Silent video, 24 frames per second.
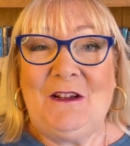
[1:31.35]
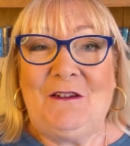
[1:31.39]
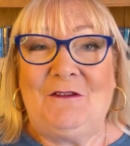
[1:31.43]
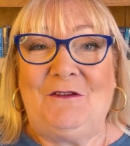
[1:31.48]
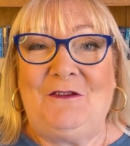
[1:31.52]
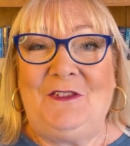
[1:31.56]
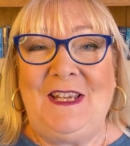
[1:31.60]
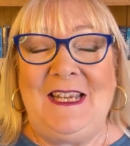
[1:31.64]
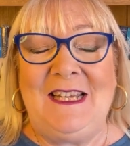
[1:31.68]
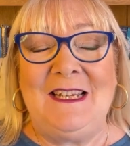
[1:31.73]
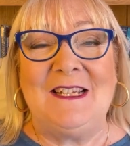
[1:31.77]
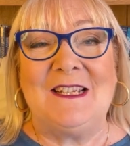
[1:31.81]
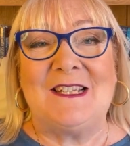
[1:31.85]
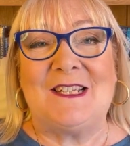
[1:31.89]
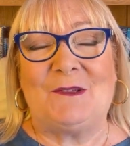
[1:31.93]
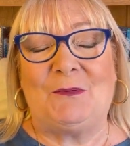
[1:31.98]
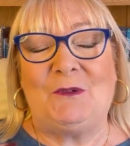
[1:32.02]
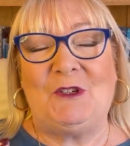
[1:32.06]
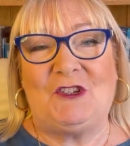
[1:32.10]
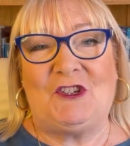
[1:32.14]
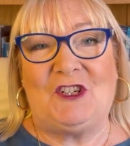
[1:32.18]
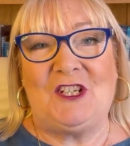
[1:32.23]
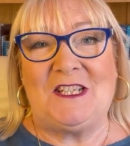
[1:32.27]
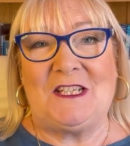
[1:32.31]
Venus,
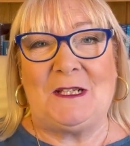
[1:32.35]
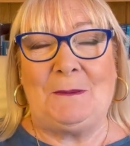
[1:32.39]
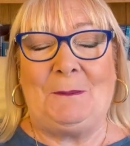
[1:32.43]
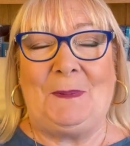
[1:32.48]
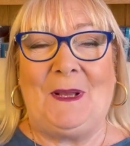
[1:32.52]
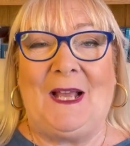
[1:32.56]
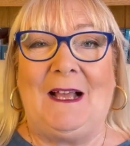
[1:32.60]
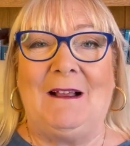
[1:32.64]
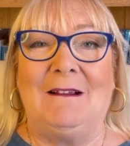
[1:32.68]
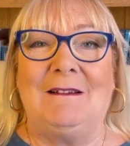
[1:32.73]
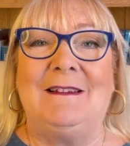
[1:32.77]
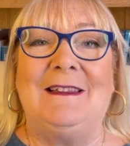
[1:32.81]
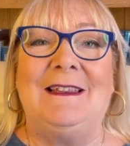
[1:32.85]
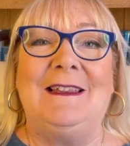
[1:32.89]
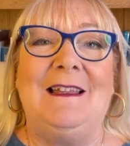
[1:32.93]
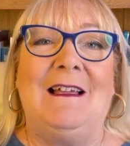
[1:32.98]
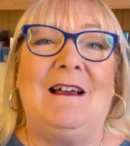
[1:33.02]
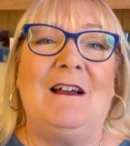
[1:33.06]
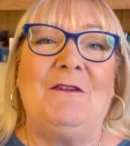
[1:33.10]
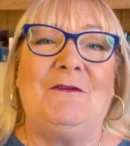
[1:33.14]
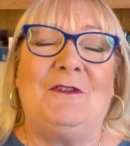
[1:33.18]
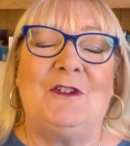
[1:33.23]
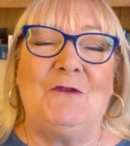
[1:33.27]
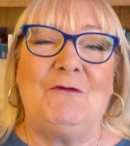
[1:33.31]
which is about
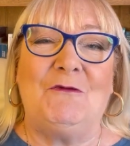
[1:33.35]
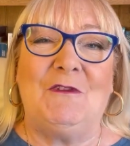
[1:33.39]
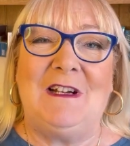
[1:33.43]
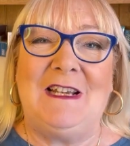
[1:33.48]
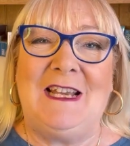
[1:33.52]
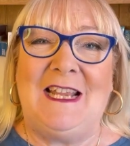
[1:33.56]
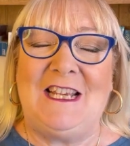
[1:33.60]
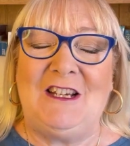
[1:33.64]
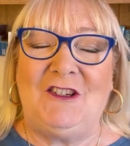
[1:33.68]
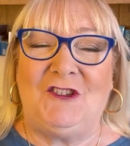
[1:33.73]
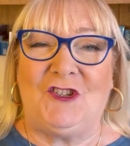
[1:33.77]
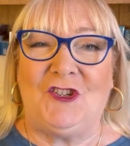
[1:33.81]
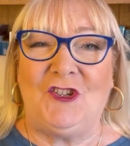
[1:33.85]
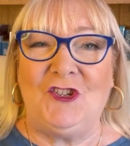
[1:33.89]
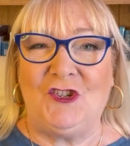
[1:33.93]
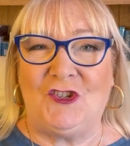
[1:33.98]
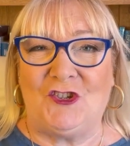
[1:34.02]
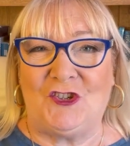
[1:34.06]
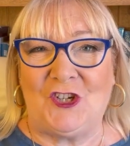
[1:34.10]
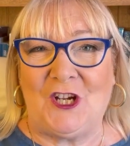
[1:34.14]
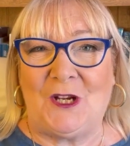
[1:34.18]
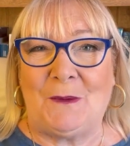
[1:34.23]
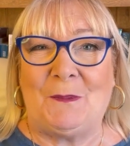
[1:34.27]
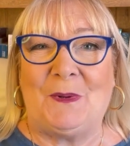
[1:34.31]
love and
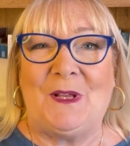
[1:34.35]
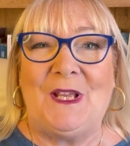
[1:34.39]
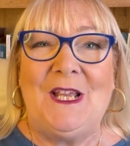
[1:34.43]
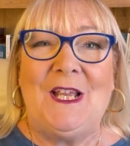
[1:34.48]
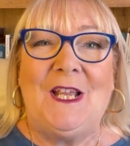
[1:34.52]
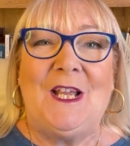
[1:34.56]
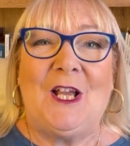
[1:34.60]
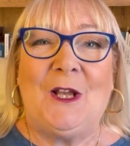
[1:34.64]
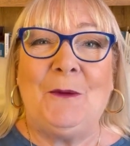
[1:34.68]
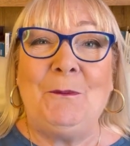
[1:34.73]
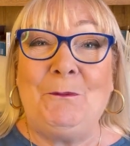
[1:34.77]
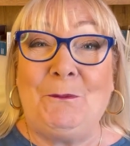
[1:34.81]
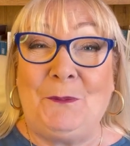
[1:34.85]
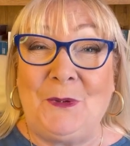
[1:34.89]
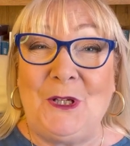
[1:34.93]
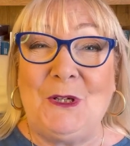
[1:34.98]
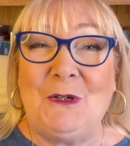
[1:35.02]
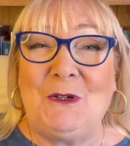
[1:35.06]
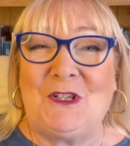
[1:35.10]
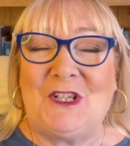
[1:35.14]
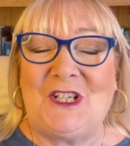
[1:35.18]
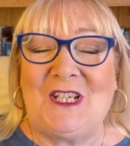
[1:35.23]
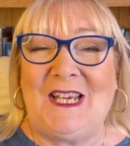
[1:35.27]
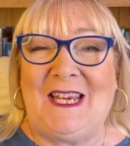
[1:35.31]
relationship and
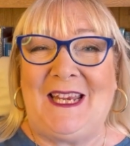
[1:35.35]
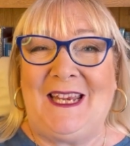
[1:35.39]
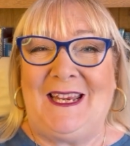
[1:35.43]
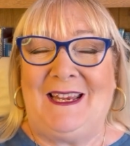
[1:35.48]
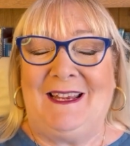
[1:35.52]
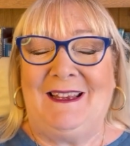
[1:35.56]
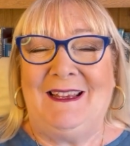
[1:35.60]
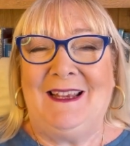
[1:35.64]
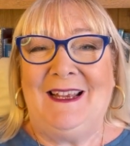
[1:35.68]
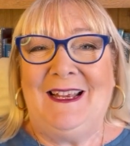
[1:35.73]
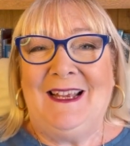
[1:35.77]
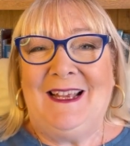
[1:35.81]
beauty.